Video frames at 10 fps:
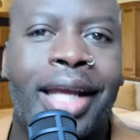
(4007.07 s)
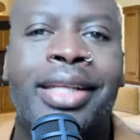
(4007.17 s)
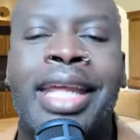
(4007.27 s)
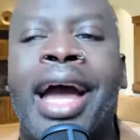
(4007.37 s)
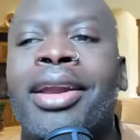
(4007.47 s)

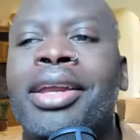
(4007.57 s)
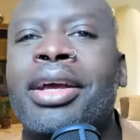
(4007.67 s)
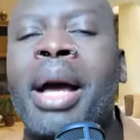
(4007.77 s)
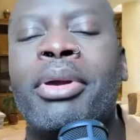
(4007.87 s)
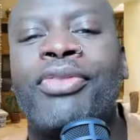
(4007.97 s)
down here
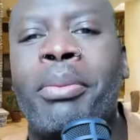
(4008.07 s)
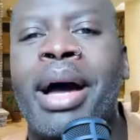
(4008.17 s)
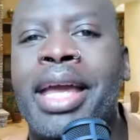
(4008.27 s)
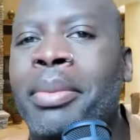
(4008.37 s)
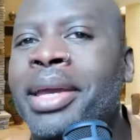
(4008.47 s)
coming from
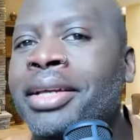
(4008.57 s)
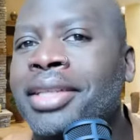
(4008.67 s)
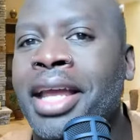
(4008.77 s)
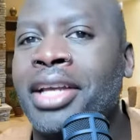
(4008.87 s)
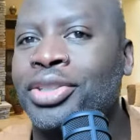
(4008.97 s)
Miami
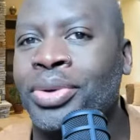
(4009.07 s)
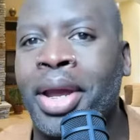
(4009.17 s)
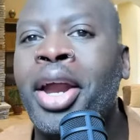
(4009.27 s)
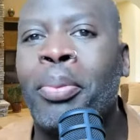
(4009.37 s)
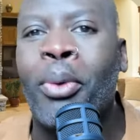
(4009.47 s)
International
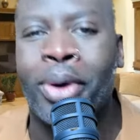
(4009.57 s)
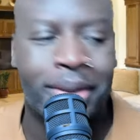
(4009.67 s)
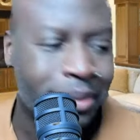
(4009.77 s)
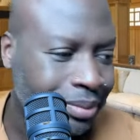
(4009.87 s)
Airport.